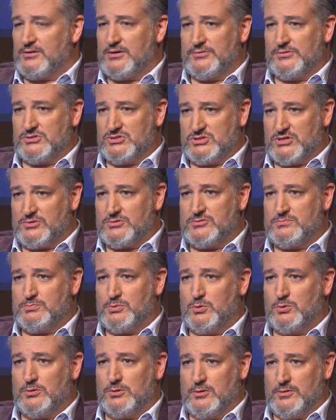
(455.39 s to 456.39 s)
on the southern
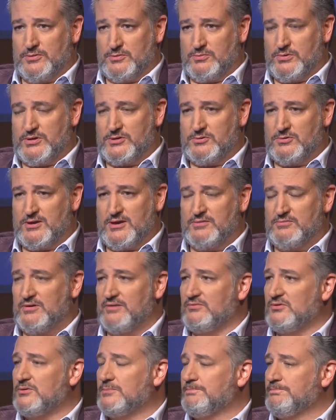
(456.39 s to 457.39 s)
border on the Rio Grande
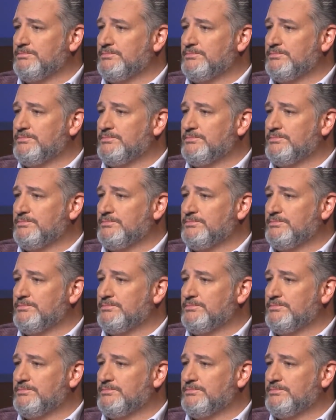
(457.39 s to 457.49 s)
River.